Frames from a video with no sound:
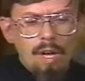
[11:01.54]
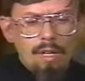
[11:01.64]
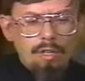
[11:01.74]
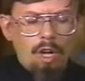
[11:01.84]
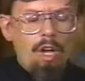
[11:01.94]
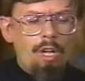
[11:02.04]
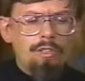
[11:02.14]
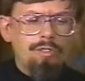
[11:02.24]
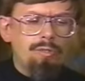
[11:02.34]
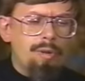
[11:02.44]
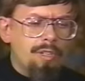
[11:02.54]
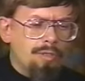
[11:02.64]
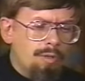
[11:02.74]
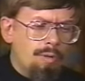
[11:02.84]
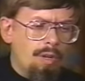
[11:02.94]
call to
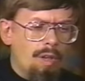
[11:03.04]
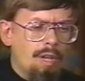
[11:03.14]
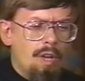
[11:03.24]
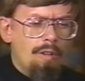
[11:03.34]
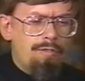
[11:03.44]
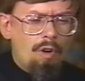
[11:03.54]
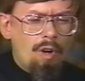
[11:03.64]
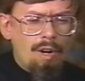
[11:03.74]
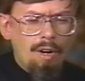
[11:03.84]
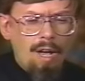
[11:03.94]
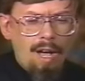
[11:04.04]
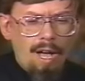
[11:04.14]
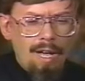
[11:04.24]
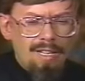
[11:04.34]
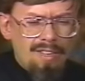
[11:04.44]
renewal for
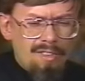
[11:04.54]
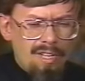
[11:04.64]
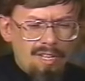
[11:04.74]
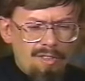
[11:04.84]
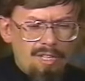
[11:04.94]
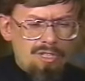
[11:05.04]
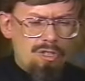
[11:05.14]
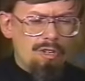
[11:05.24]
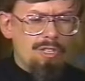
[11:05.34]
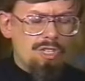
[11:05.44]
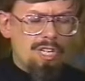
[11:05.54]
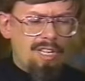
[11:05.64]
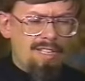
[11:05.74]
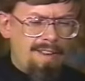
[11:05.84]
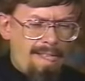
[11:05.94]
the church
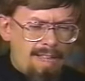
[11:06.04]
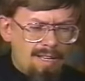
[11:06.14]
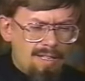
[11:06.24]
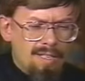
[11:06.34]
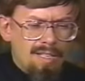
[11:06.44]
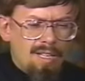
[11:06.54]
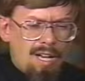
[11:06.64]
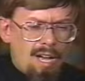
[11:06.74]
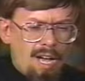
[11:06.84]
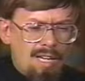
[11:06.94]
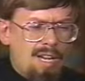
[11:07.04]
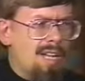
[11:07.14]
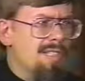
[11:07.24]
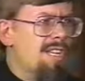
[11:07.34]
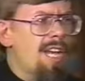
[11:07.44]
in
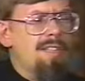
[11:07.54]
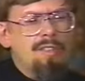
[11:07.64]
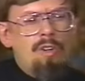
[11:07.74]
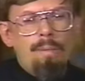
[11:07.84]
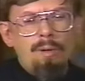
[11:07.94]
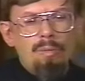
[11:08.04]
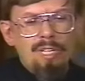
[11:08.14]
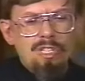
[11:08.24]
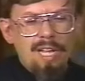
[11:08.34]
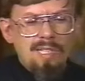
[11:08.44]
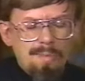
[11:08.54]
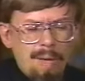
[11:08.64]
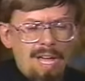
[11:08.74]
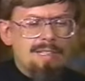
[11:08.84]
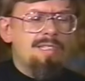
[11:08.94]
Constantinople, which had
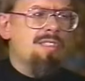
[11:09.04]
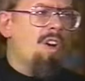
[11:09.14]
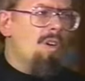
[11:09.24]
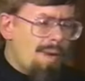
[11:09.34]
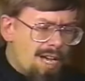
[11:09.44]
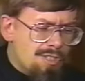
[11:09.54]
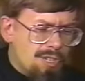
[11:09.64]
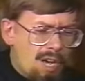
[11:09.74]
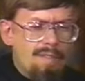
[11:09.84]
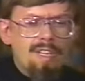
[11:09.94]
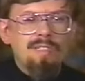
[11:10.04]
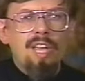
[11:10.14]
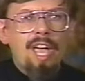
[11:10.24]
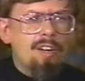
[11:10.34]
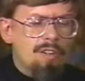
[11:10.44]
spent so much of its
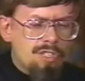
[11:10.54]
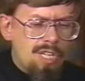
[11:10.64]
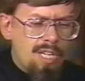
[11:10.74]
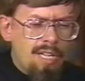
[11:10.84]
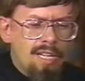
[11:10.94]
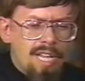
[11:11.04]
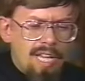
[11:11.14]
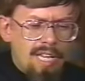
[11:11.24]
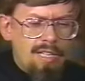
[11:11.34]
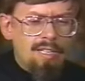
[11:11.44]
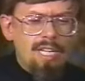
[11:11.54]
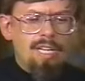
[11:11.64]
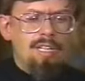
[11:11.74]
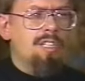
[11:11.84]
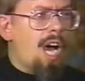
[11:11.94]
energy
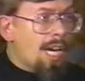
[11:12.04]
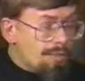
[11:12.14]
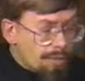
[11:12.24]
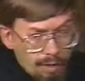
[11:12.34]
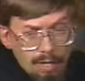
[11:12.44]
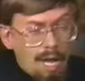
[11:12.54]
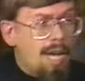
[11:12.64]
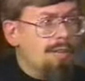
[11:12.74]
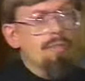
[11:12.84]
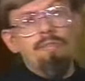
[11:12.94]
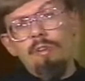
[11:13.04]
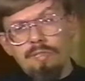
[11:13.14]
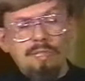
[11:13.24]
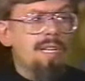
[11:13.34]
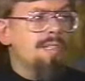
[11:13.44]
in doctrinal
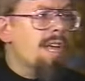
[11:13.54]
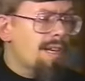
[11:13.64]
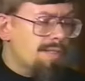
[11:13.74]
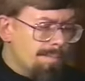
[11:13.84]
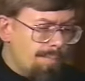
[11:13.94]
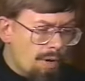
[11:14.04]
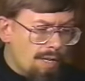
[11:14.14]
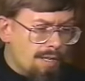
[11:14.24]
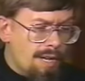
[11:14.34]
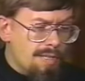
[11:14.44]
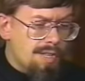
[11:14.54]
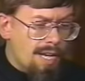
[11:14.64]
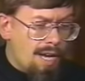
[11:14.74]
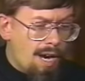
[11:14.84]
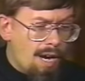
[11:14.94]
controversies, as important as
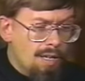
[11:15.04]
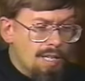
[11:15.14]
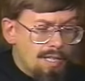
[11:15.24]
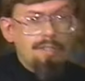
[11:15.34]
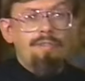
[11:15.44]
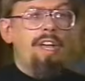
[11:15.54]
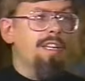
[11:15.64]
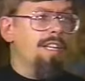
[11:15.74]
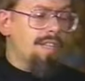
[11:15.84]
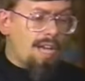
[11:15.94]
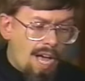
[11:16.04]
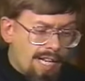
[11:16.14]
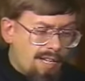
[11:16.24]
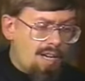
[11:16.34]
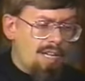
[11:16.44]
they are, defending the
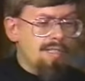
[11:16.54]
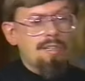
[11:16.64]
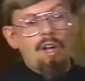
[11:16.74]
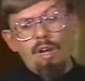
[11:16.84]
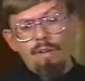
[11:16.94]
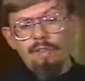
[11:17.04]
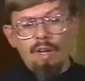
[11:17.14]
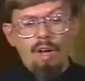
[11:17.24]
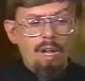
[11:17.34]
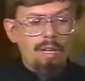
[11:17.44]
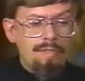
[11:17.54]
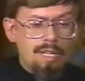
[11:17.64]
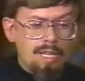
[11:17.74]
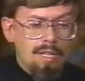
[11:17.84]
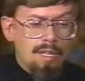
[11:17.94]
icons, all of
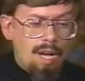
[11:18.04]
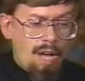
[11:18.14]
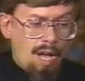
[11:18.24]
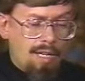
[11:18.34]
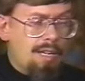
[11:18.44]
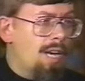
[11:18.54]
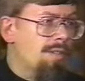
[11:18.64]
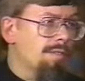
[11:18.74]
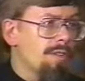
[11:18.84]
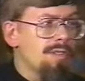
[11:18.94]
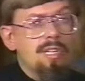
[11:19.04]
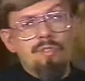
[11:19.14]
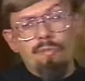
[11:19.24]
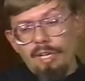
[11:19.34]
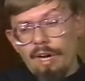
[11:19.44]
the
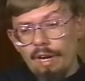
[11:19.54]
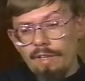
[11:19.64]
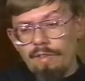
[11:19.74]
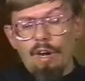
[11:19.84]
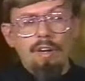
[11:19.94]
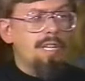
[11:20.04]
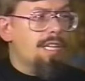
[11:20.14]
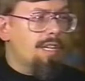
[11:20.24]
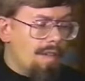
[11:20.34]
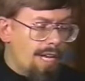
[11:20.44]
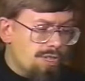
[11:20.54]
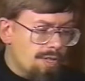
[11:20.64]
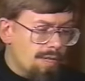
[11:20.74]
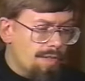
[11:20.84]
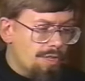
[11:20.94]
controversies regarding the
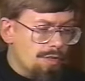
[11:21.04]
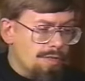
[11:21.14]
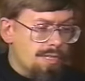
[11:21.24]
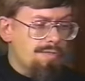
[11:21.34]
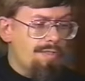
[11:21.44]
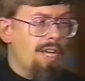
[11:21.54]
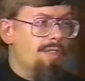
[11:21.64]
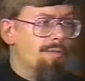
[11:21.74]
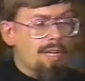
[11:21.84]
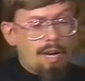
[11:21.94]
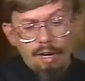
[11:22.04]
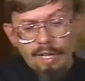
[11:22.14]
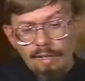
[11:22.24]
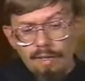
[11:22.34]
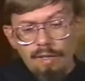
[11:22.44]
articulation of the church's faith,
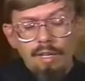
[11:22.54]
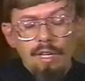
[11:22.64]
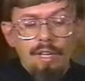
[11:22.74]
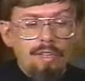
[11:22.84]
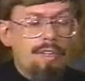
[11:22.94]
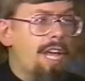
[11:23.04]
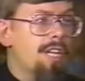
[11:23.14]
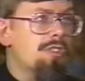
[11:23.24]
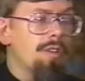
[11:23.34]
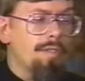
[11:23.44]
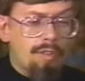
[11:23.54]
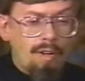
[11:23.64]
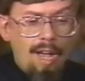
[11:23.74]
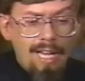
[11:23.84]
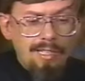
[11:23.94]
regarding the nature of
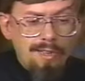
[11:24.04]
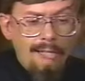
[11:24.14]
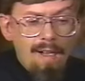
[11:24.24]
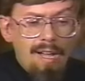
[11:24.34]
Christ.